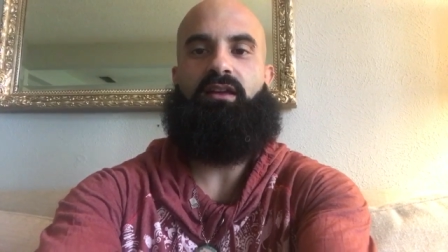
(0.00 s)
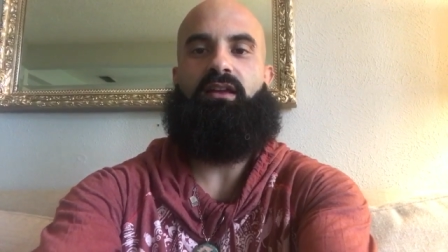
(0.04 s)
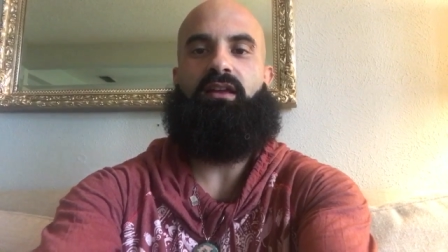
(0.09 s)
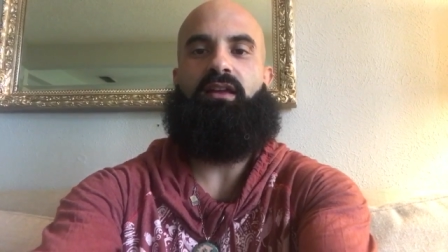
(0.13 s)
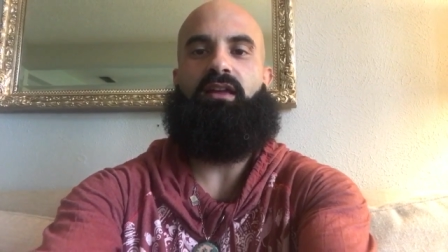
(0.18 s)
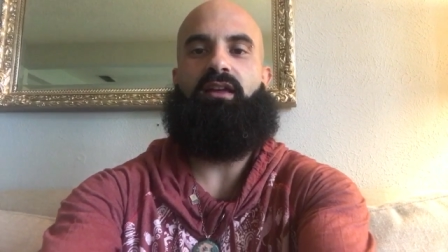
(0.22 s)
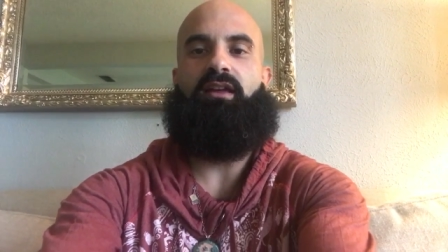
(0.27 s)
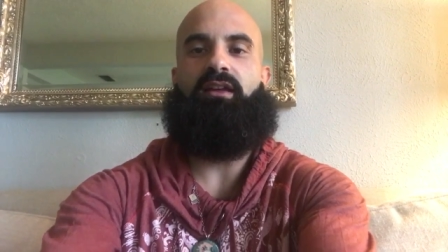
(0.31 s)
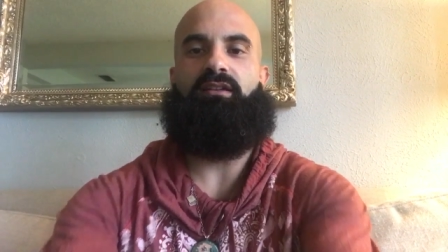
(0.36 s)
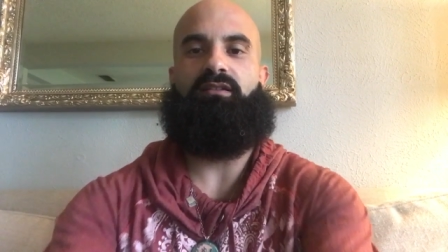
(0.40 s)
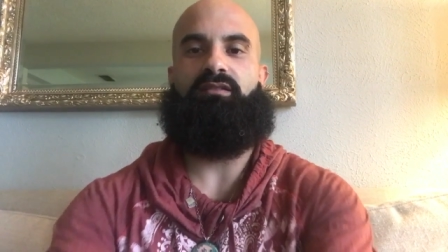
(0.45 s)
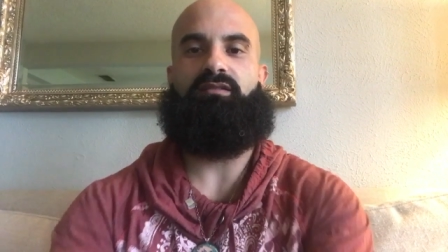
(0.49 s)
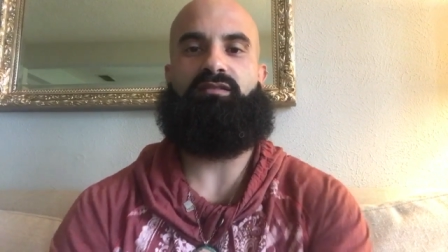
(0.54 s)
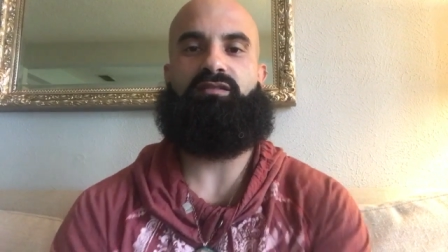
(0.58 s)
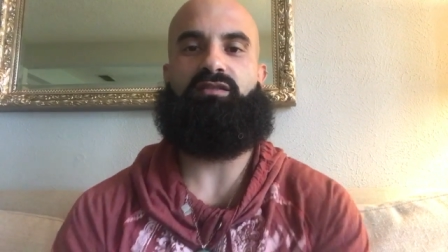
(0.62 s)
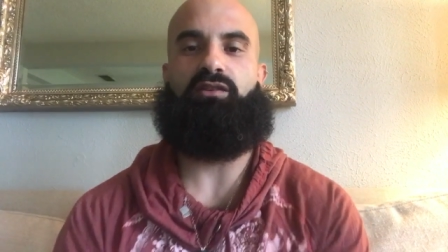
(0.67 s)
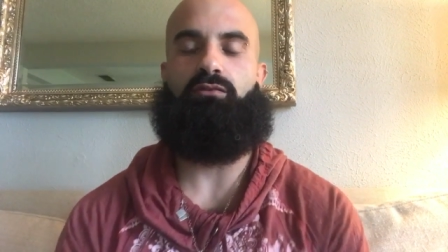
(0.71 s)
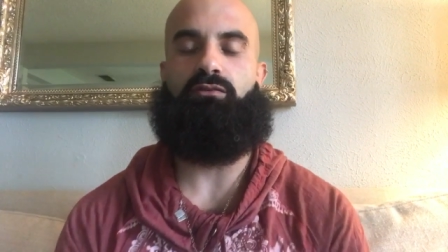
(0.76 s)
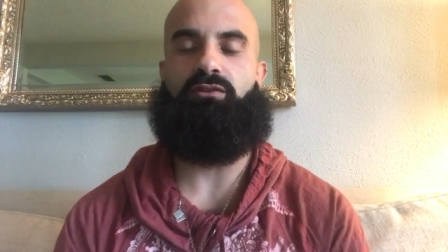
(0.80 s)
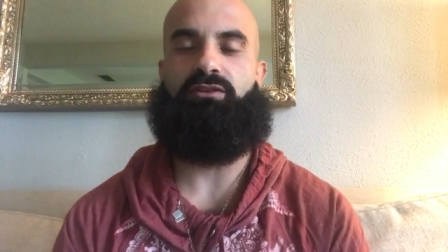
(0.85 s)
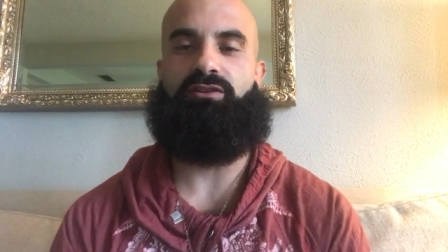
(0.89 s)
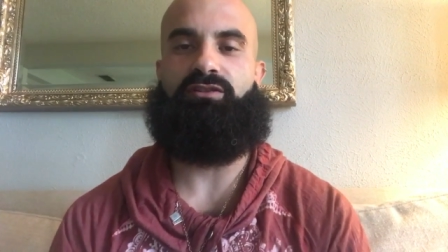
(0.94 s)
and
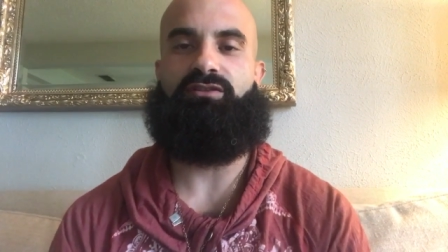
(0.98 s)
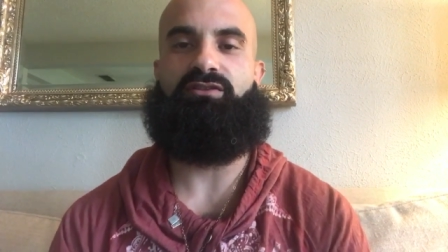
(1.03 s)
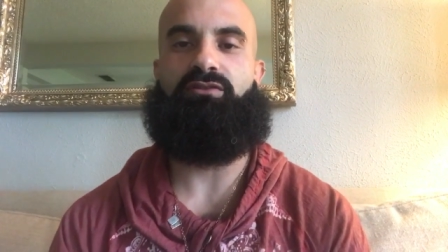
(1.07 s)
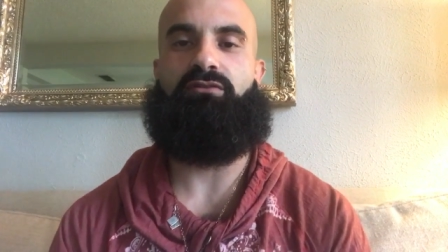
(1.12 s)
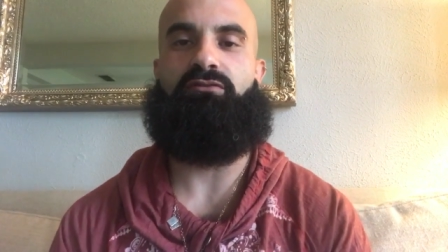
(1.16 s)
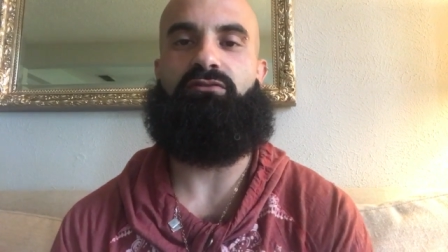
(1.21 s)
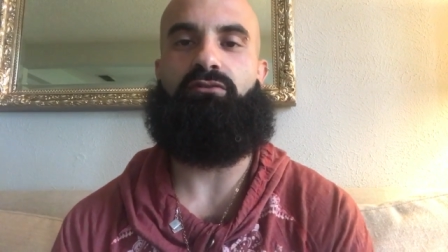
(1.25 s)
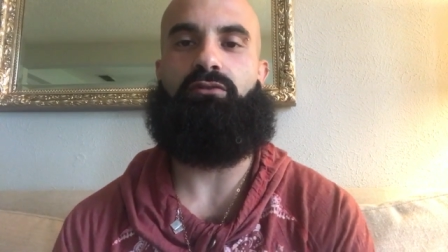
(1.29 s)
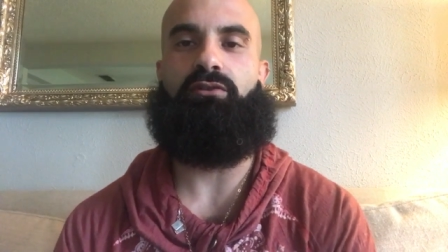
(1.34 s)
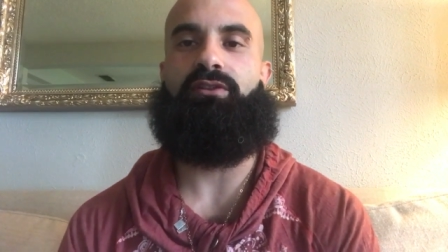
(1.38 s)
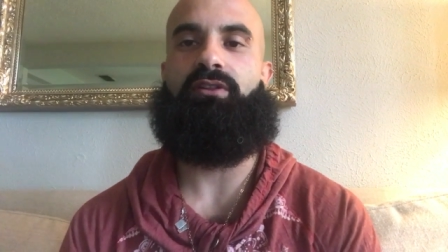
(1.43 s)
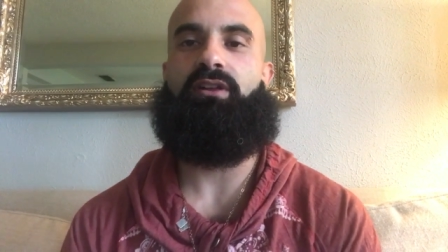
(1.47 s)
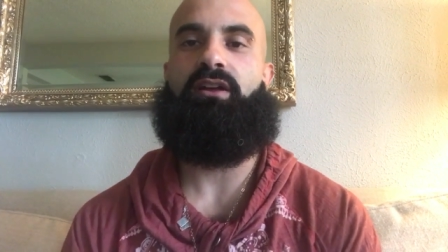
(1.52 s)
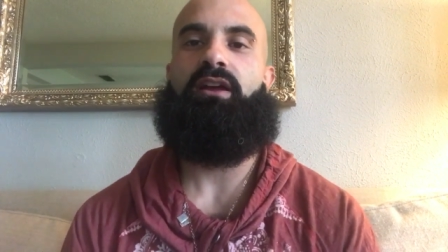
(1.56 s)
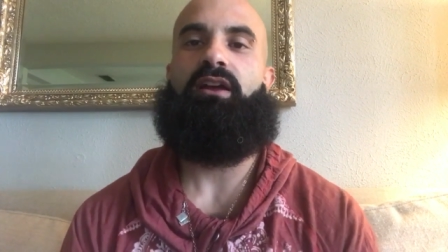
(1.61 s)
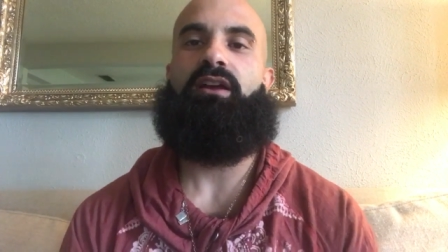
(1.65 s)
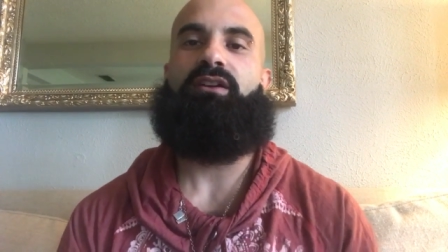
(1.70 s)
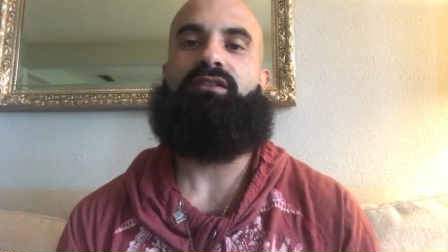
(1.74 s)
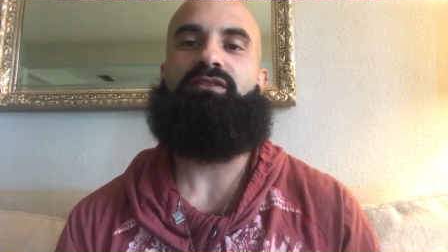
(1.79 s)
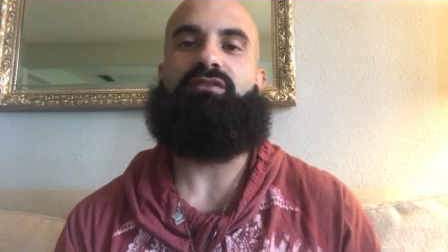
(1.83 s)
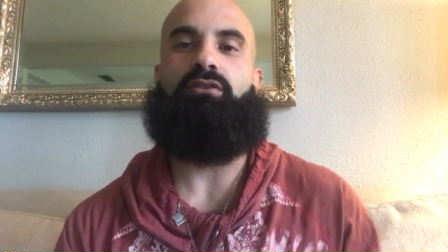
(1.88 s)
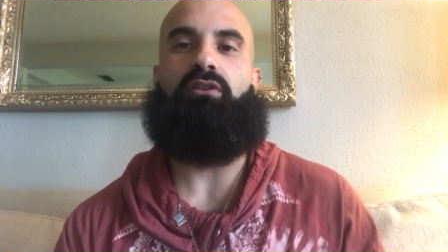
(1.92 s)
so on and so forth.
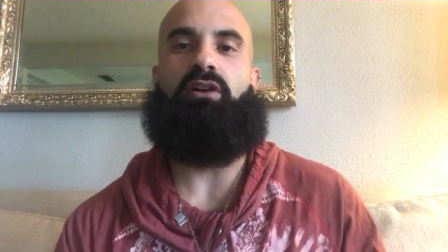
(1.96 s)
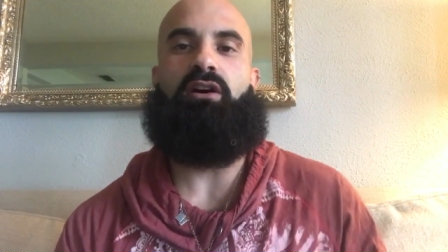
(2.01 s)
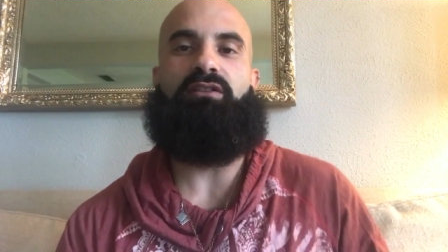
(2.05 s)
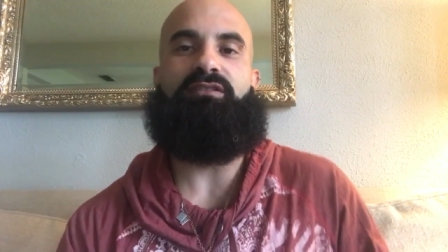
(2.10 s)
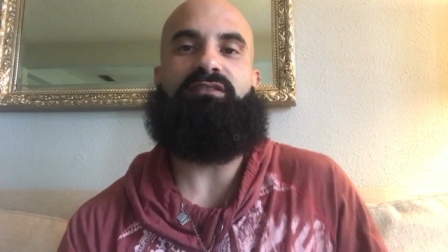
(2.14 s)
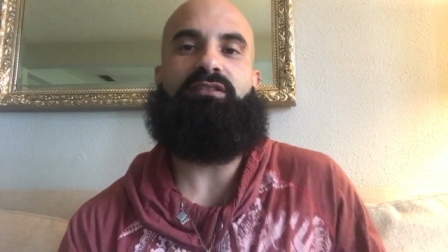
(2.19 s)
So I'll